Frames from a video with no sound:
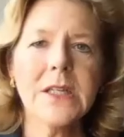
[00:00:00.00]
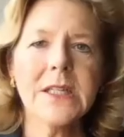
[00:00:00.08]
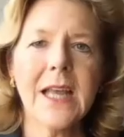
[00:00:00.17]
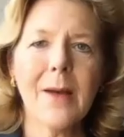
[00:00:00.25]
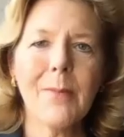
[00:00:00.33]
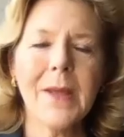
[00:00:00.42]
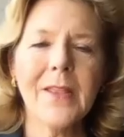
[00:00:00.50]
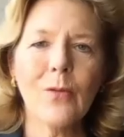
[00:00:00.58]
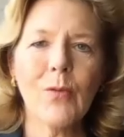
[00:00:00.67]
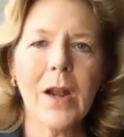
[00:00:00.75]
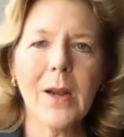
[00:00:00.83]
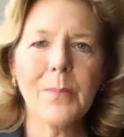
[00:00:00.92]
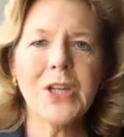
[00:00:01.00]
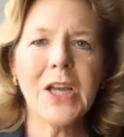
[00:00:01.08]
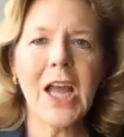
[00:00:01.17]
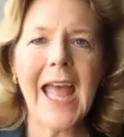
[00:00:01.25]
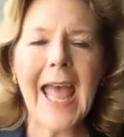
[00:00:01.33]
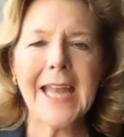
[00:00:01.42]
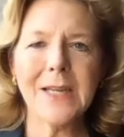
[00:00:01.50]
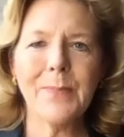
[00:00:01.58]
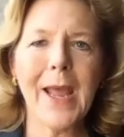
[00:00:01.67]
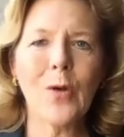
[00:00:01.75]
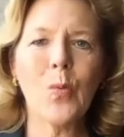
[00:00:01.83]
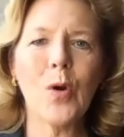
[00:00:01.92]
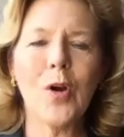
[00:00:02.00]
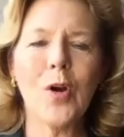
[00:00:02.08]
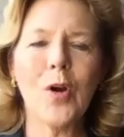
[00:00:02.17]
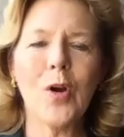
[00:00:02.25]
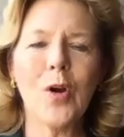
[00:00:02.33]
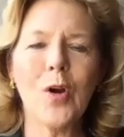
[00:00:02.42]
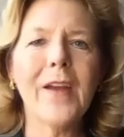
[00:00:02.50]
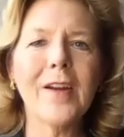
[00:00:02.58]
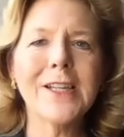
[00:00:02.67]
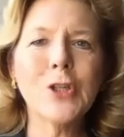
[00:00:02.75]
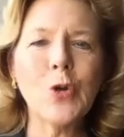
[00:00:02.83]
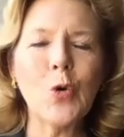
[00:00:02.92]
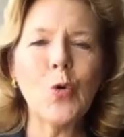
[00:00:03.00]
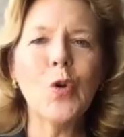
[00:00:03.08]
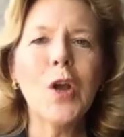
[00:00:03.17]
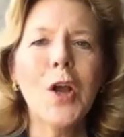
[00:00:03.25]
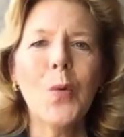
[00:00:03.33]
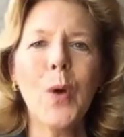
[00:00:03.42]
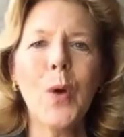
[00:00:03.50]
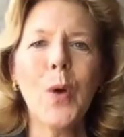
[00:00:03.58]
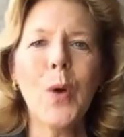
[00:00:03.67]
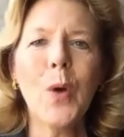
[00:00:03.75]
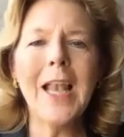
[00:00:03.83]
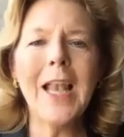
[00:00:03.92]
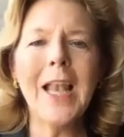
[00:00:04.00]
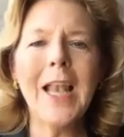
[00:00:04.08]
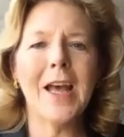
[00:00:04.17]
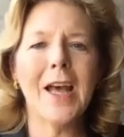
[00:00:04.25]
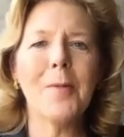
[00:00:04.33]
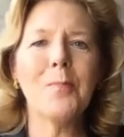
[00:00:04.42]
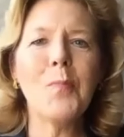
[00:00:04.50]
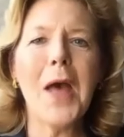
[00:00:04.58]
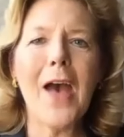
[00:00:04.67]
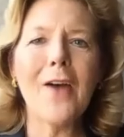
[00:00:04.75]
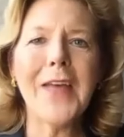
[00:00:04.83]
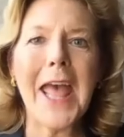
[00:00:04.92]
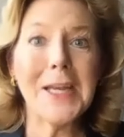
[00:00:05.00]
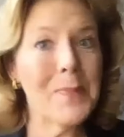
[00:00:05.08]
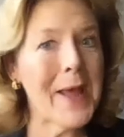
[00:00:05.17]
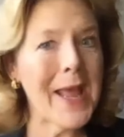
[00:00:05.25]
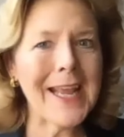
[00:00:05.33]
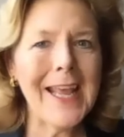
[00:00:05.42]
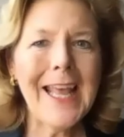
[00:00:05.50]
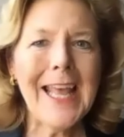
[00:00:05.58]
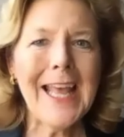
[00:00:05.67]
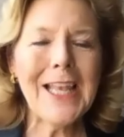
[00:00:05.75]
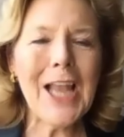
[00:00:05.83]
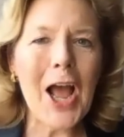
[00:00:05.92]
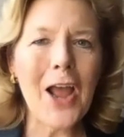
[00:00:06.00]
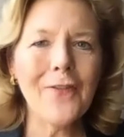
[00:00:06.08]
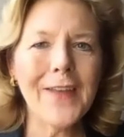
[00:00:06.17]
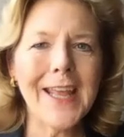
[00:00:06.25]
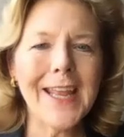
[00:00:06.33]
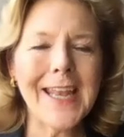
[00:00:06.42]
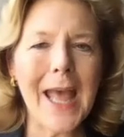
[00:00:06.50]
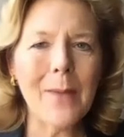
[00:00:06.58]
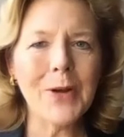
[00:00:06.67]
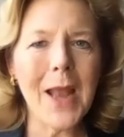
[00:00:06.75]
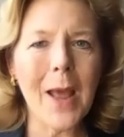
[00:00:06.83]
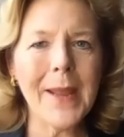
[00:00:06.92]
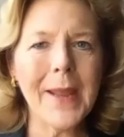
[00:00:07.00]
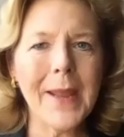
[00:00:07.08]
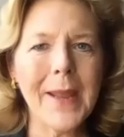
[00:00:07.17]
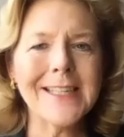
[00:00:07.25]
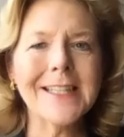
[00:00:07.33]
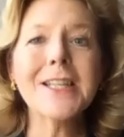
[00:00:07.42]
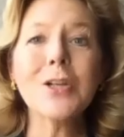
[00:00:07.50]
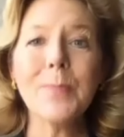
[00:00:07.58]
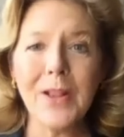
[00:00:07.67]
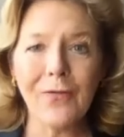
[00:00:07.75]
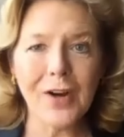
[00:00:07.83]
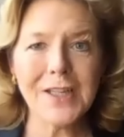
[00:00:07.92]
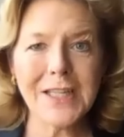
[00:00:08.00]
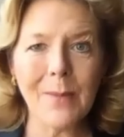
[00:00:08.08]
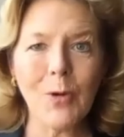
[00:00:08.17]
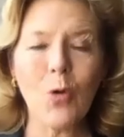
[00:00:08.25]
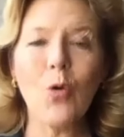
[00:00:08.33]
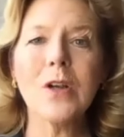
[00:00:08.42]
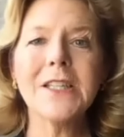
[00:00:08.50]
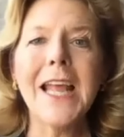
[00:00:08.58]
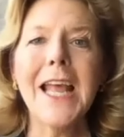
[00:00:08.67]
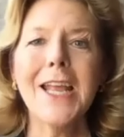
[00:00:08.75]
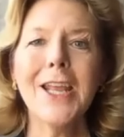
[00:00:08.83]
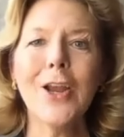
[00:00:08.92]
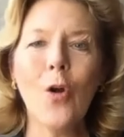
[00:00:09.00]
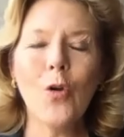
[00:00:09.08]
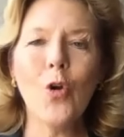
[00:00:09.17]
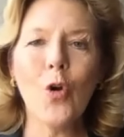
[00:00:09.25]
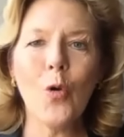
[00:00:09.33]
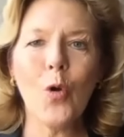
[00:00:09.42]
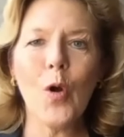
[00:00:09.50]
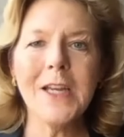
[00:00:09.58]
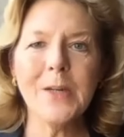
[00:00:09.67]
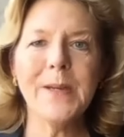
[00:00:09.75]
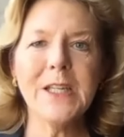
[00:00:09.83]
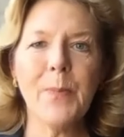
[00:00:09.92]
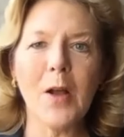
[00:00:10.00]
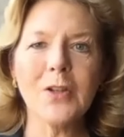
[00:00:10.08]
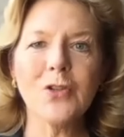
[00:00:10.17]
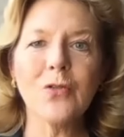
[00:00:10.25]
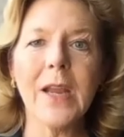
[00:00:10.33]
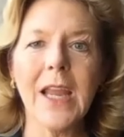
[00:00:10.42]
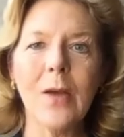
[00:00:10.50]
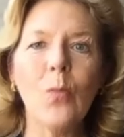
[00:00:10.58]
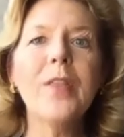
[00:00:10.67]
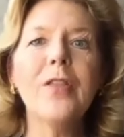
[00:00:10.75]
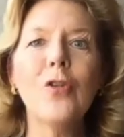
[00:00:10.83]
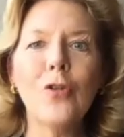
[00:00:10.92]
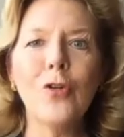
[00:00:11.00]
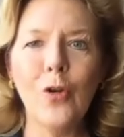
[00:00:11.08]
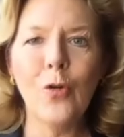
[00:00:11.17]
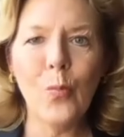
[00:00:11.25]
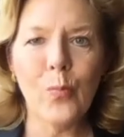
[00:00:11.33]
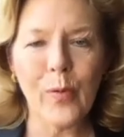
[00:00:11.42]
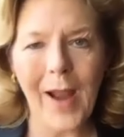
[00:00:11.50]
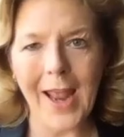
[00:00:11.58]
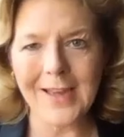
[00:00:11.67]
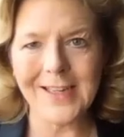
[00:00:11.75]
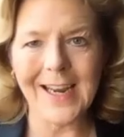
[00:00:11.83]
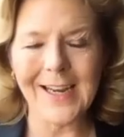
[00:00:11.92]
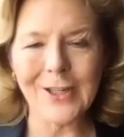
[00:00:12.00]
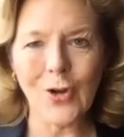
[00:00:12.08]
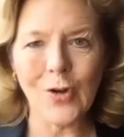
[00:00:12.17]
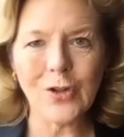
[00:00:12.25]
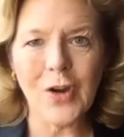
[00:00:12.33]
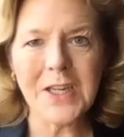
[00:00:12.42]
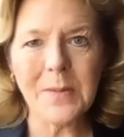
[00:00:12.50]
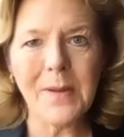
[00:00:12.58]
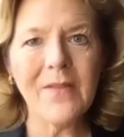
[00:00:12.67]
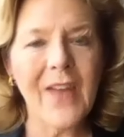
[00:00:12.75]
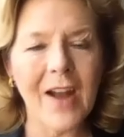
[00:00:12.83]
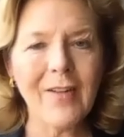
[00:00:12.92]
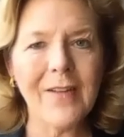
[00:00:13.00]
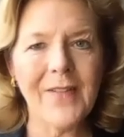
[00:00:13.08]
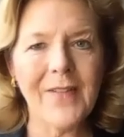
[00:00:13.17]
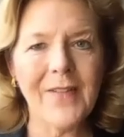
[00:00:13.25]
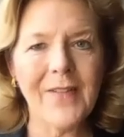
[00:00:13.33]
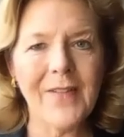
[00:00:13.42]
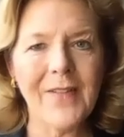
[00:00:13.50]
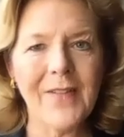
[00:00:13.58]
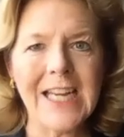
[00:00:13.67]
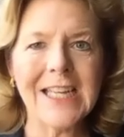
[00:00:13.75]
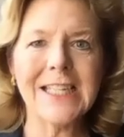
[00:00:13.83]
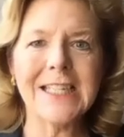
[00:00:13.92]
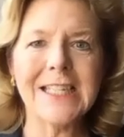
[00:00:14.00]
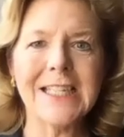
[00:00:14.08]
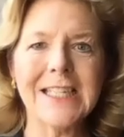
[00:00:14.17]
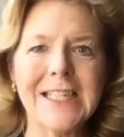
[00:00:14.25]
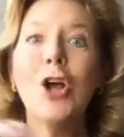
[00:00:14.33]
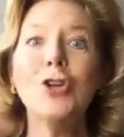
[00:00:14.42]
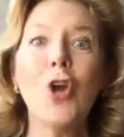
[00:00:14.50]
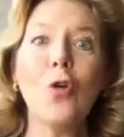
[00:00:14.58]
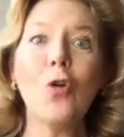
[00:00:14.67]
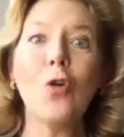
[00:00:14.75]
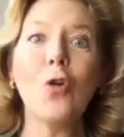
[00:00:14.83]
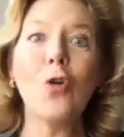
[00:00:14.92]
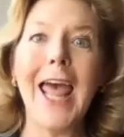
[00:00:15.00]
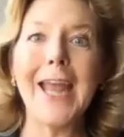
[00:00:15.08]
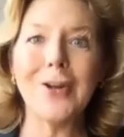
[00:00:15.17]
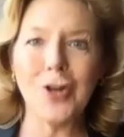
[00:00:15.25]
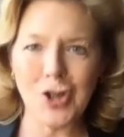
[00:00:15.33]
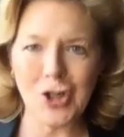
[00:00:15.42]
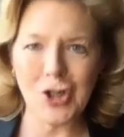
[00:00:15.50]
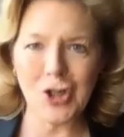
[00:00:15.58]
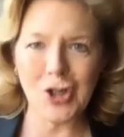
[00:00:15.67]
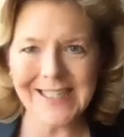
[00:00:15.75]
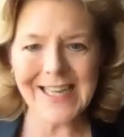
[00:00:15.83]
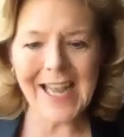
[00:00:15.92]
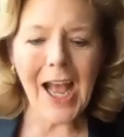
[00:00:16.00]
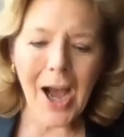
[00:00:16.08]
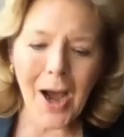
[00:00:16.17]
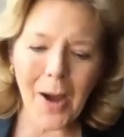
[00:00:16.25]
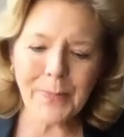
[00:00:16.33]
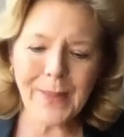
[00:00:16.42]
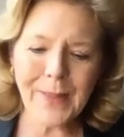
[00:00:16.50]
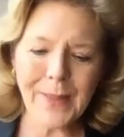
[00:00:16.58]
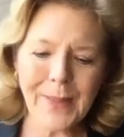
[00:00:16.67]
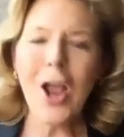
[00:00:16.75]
um, in the run-up to ADIPEC, where very, very soon we will um, have ADIPEC live in Abu Dhabi. And this will be the first time, of course, you know, you're going to be sponsoring with your new branding. So it's going to be very, very exciting to see Total Energies up there.